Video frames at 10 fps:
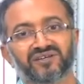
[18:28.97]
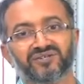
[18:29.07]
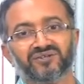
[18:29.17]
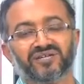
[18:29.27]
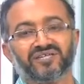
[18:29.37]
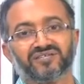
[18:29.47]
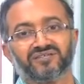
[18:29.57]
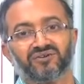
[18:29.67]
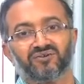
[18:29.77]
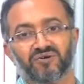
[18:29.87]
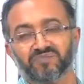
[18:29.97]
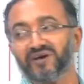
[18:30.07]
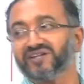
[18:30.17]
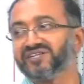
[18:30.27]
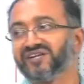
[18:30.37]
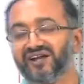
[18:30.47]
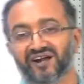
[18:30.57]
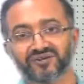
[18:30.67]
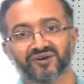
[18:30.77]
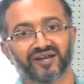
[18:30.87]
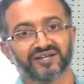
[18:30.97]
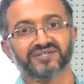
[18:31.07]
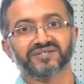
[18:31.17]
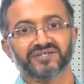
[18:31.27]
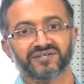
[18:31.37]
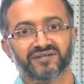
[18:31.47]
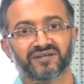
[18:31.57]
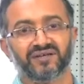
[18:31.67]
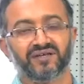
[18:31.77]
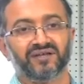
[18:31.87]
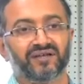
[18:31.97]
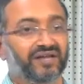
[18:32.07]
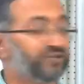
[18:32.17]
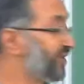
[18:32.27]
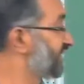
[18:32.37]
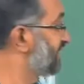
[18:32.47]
So, that is called partially hydrolyzed, and you can